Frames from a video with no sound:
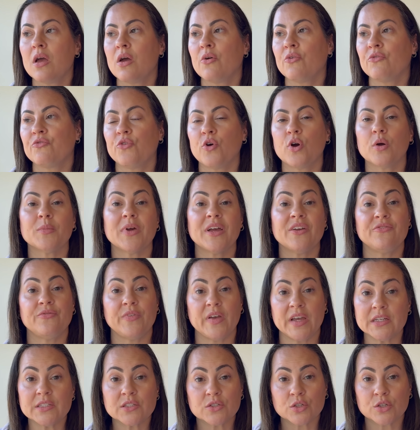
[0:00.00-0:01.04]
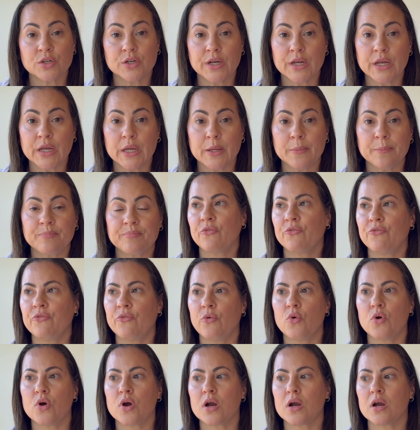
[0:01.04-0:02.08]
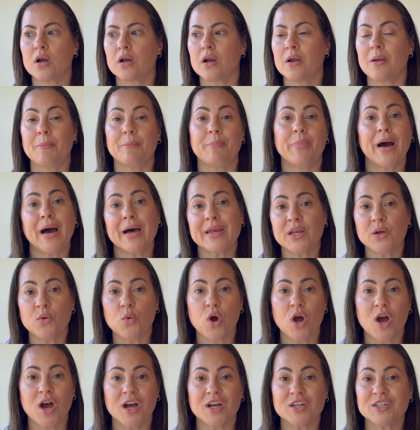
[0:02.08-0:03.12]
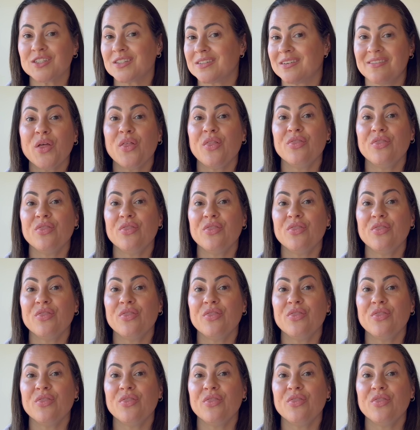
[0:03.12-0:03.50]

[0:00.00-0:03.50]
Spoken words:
for my face cream, for body wash,